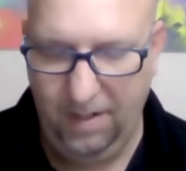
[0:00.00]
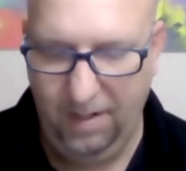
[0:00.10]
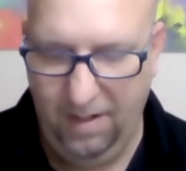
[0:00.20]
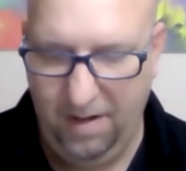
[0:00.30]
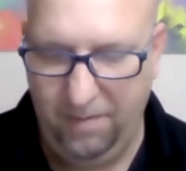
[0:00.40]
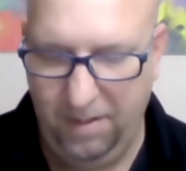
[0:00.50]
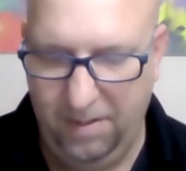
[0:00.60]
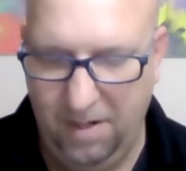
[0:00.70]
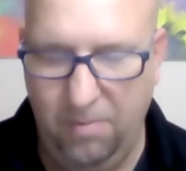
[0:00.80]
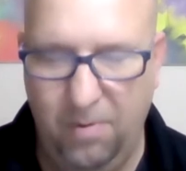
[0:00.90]
Definitely
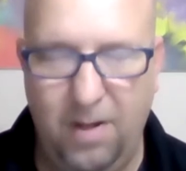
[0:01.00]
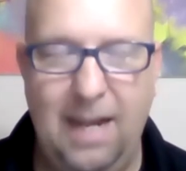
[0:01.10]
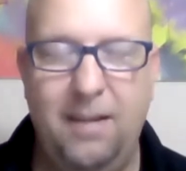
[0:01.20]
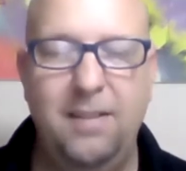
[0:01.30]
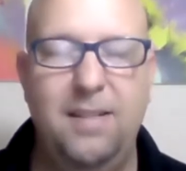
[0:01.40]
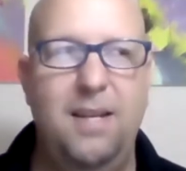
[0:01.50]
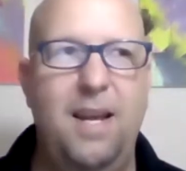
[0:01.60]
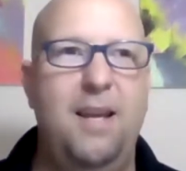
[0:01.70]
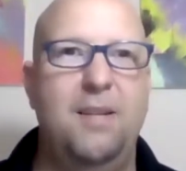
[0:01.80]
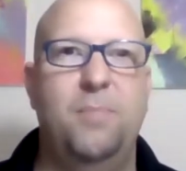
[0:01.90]
so. Well, Alan,
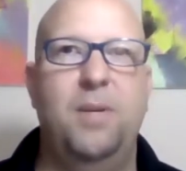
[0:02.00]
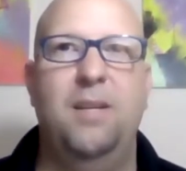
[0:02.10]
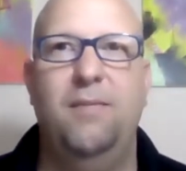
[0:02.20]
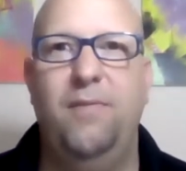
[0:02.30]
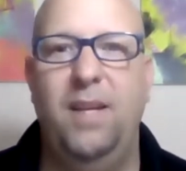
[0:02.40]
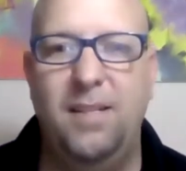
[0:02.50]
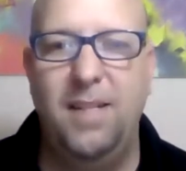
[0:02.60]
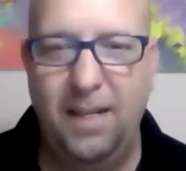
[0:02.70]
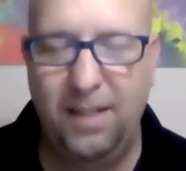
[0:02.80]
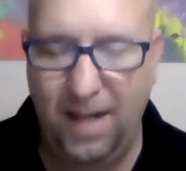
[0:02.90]
today has been
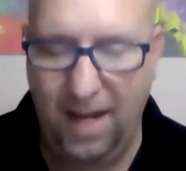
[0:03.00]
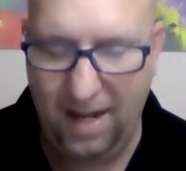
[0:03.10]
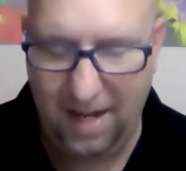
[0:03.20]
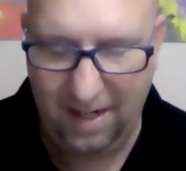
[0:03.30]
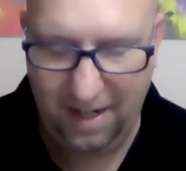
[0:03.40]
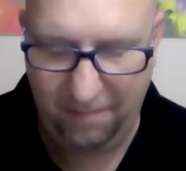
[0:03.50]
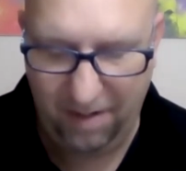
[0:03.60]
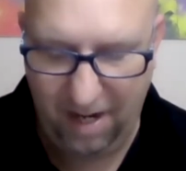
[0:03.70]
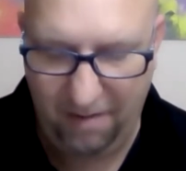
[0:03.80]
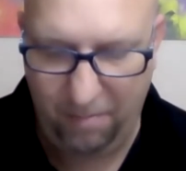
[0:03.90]
fantastic. I
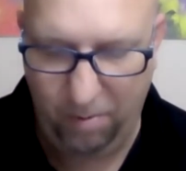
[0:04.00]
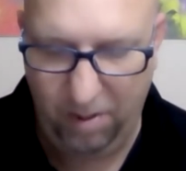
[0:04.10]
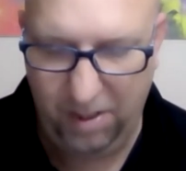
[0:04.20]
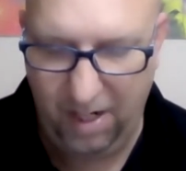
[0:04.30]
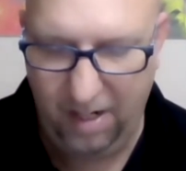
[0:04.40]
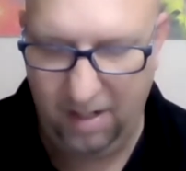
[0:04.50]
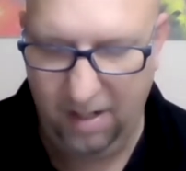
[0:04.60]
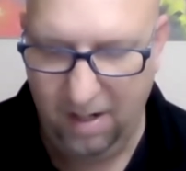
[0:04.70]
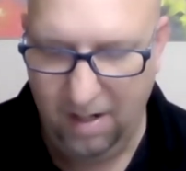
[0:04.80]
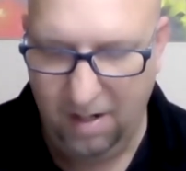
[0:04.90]
definitely have appreciated
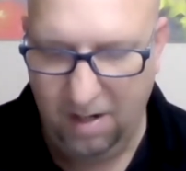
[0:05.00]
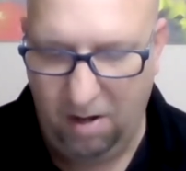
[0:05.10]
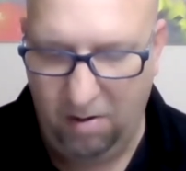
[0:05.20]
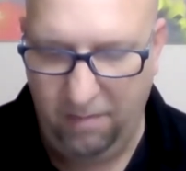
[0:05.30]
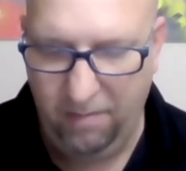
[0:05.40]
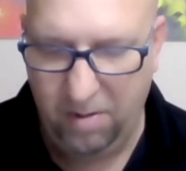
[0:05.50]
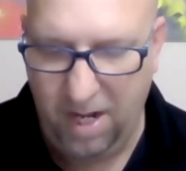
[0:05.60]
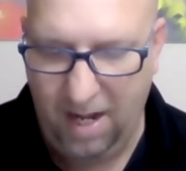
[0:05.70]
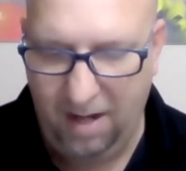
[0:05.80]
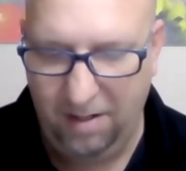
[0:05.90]
all of your
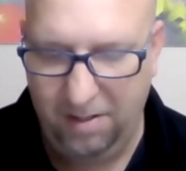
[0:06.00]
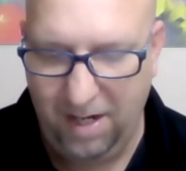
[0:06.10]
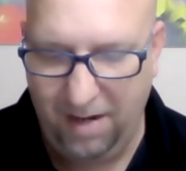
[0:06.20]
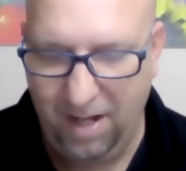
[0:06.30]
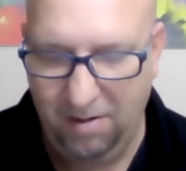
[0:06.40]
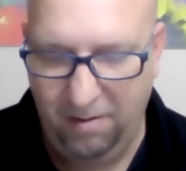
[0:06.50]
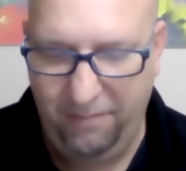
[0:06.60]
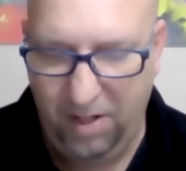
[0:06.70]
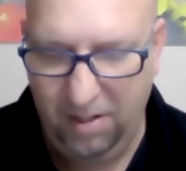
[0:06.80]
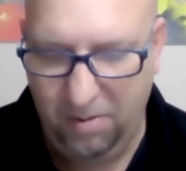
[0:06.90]
knowledge. I've got a
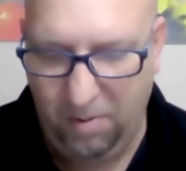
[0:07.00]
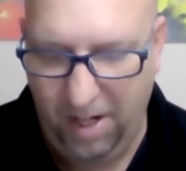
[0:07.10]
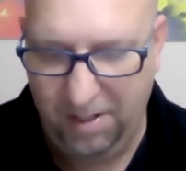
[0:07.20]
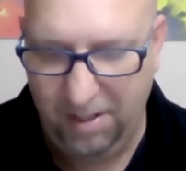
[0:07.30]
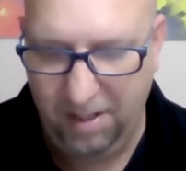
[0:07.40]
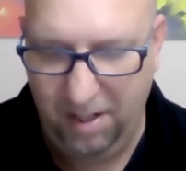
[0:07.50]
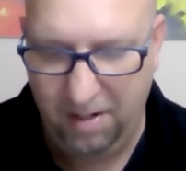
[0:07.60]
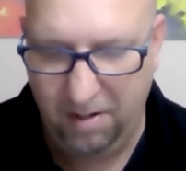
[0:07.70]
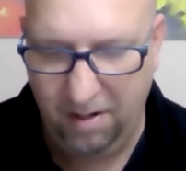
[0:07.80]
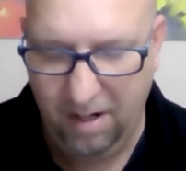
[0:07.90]
little fun question
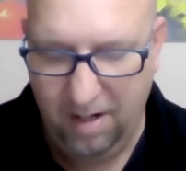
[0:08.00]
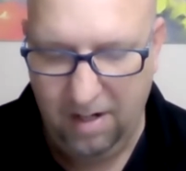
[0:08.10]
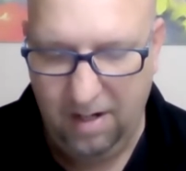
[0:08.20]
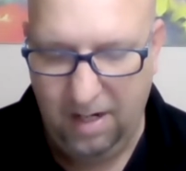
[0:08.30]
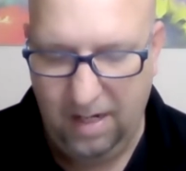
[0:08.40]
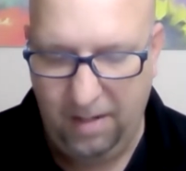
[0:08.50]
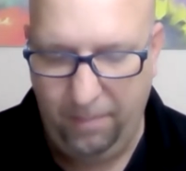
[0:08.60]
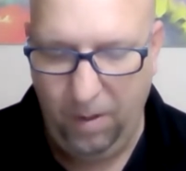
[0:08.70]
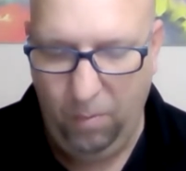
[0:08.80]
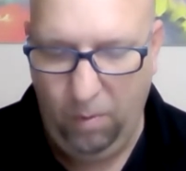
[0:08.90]
here.
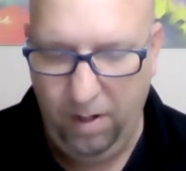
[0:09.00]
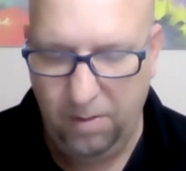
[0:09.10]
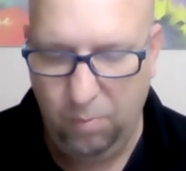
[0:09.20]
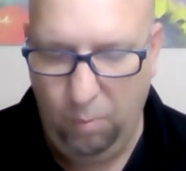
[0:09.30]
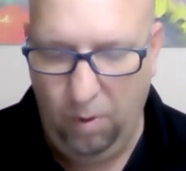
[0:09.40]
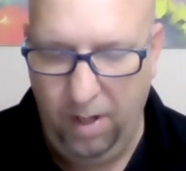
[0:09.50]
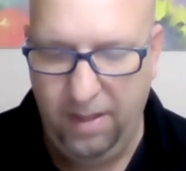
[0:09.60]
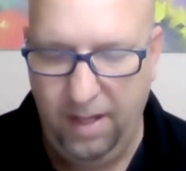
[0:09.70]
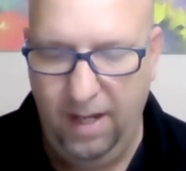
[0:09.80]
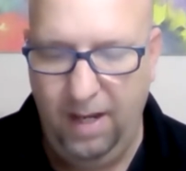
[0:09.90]
What is one
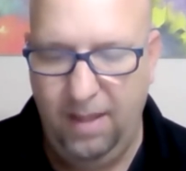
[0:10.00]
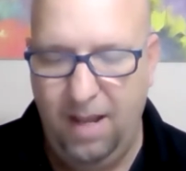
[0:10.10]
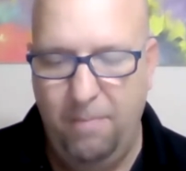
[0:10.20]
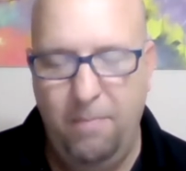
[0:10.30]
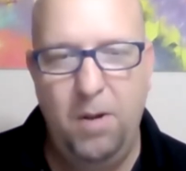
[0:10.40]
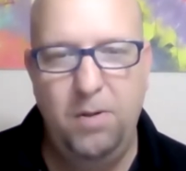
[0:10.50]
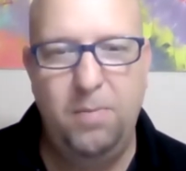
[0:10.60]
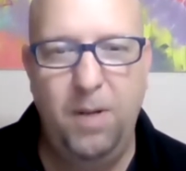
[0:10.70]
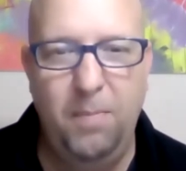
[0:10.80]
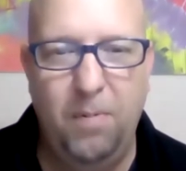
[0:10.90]
thing that
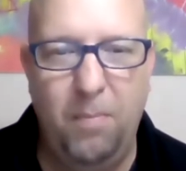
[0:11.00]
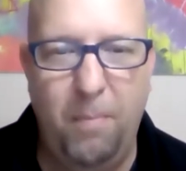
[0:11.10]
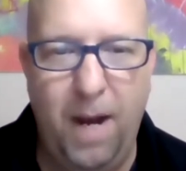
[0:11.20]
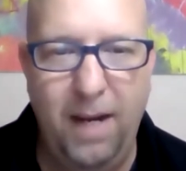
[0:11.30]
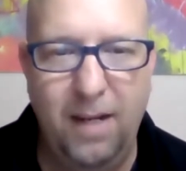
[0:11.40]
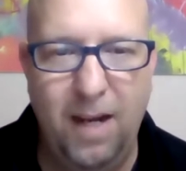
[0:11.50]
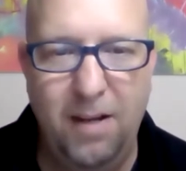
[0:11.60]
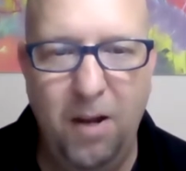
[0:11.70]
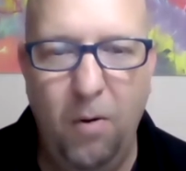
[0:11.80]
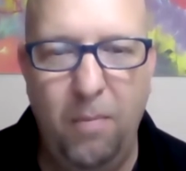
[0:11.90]
most people might not
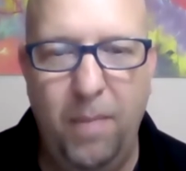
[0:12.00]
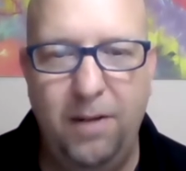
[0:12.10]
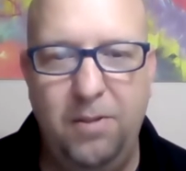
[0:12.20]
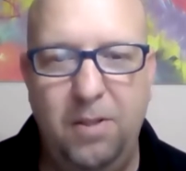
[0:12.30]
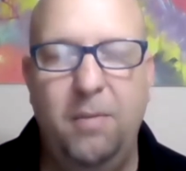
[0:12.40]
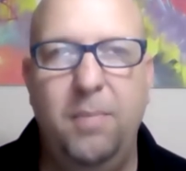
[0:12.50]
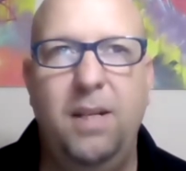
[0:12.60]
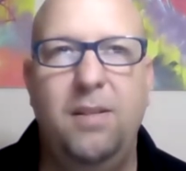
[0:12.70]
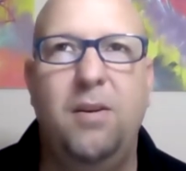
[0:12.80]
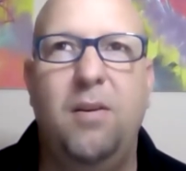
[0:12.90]
know about you? I mean,
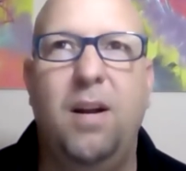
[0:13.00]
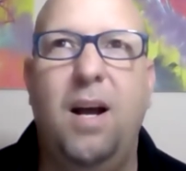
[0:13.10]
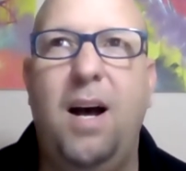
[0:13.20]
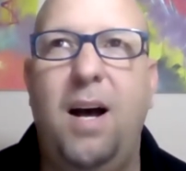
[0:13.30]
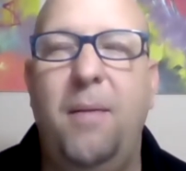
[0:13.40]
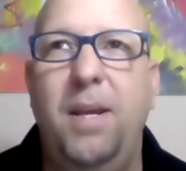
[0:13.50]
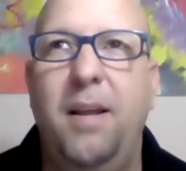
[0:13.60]
is there a hobby?